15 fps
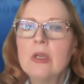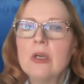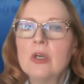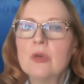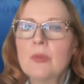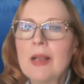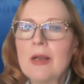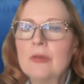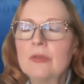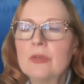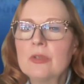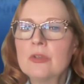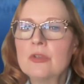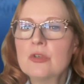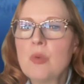around
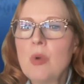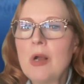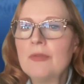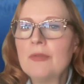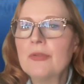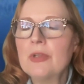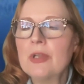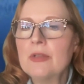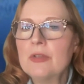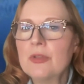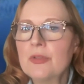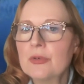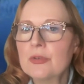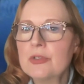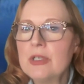the 12th and the
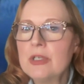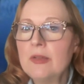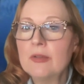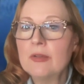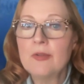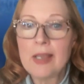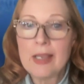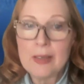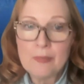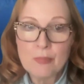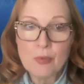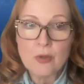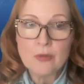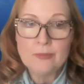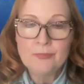13th of
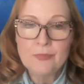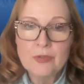April.